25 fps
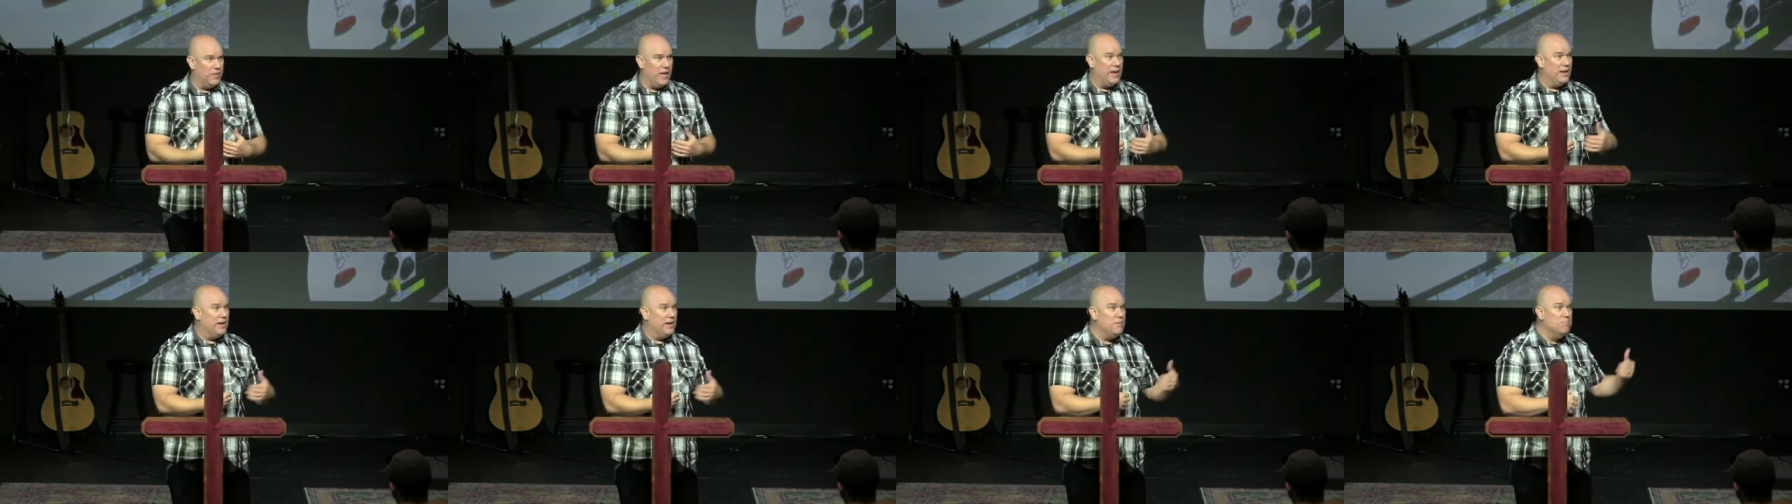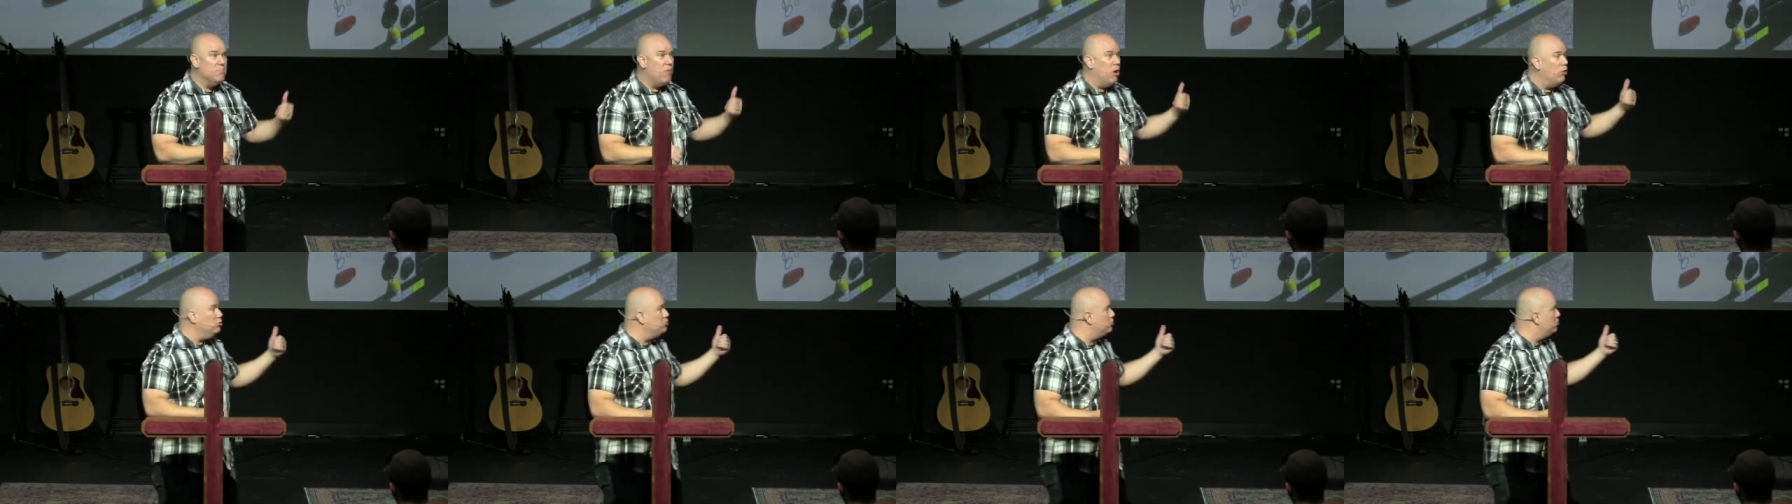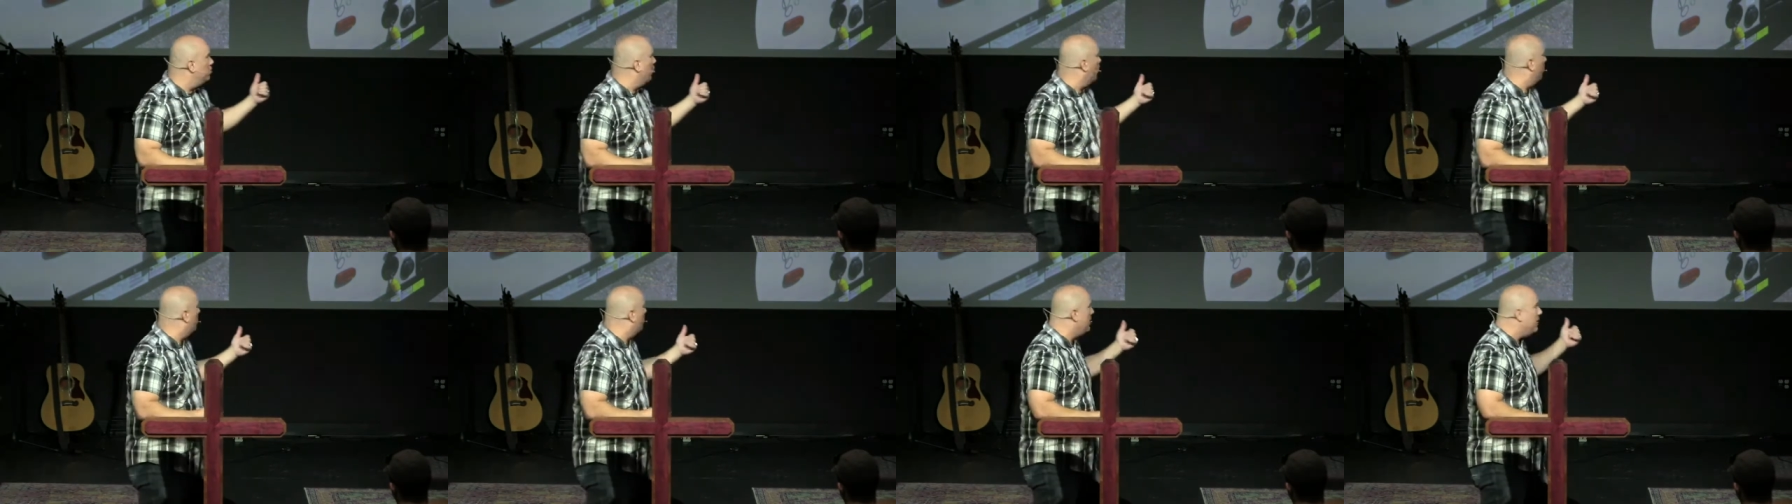to that
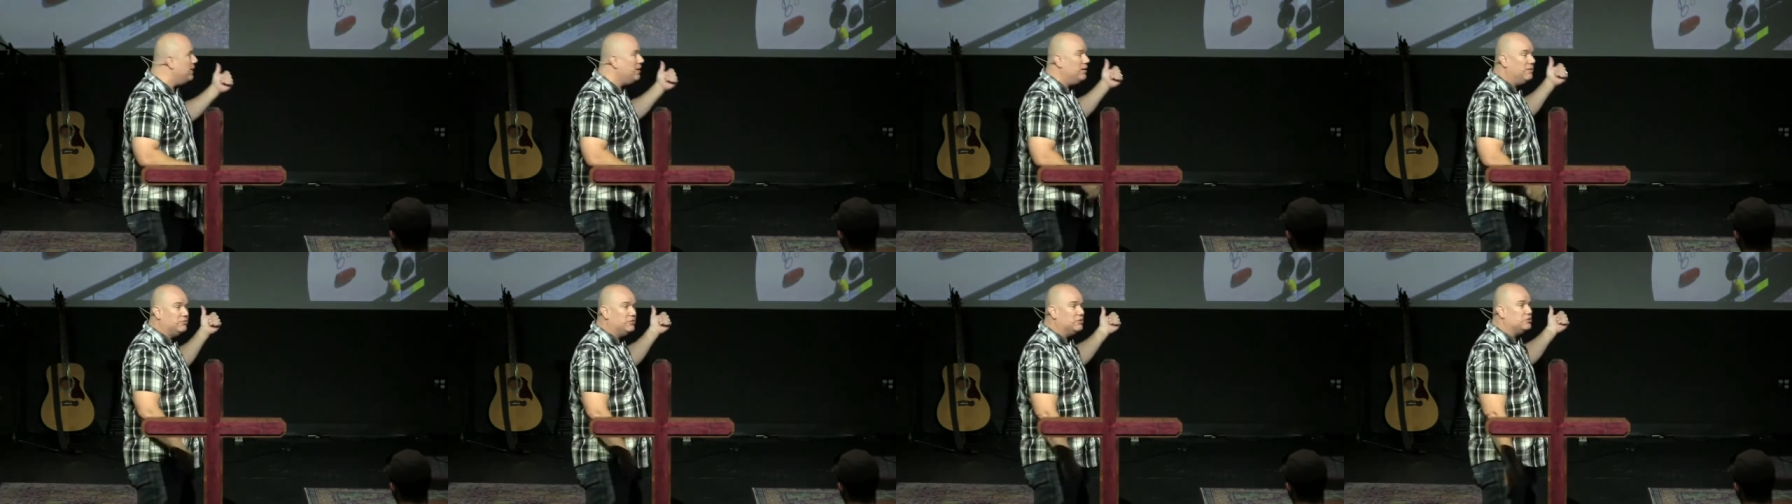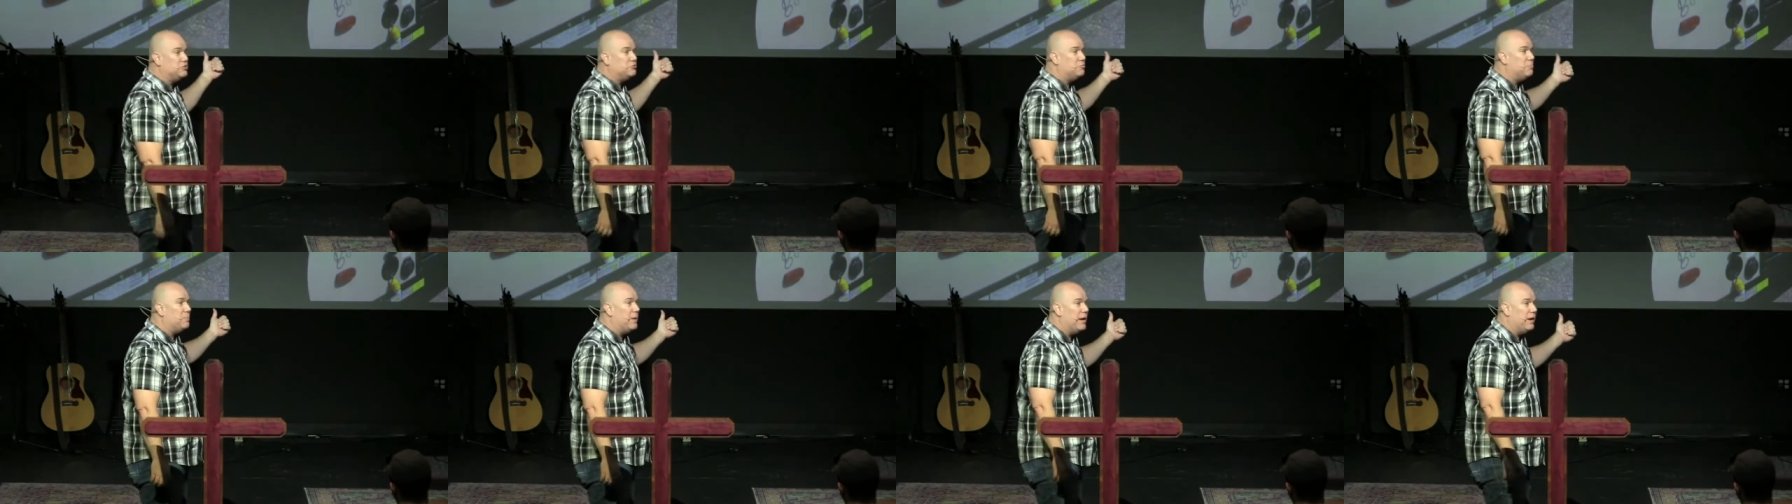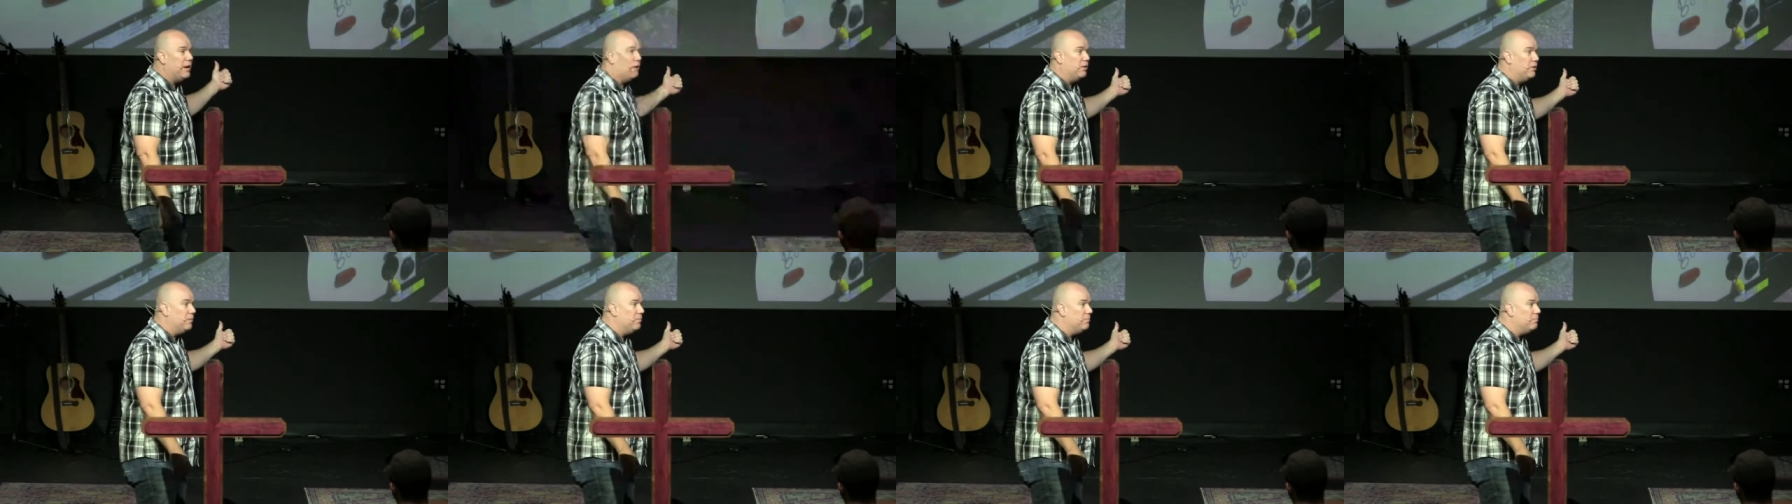emotional pit of
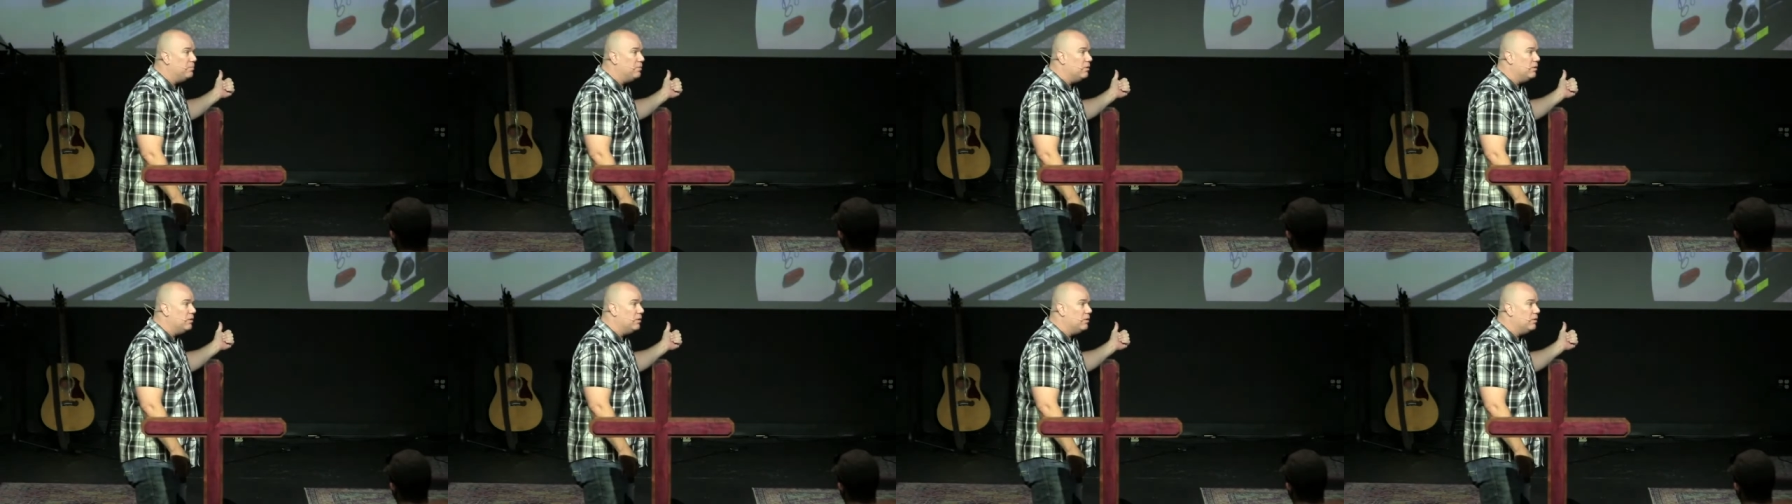despair